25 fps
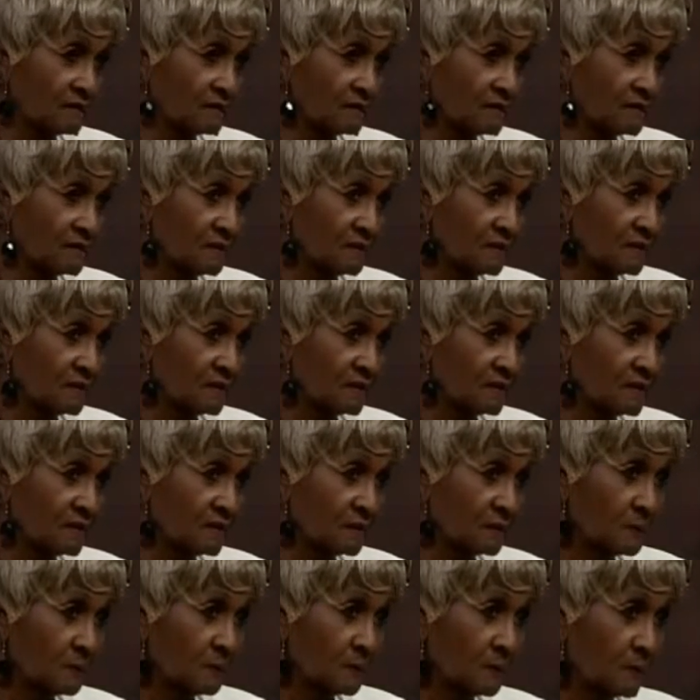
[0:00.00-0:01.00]
Generally, if it
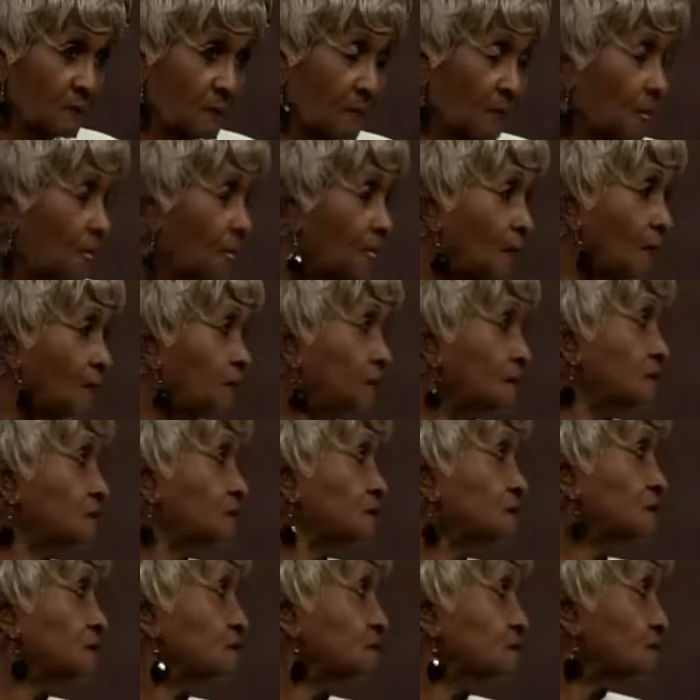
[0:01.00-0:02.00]
comes from a factory, if
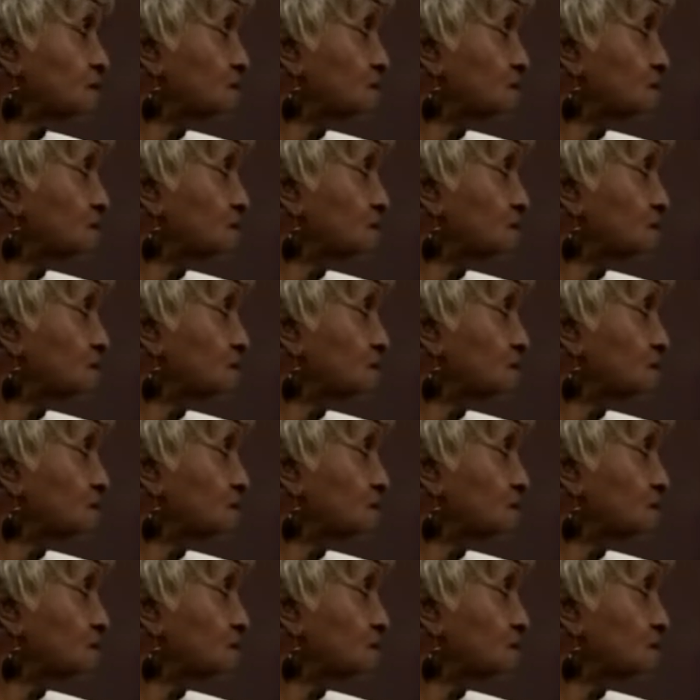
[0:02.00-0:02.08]
it's been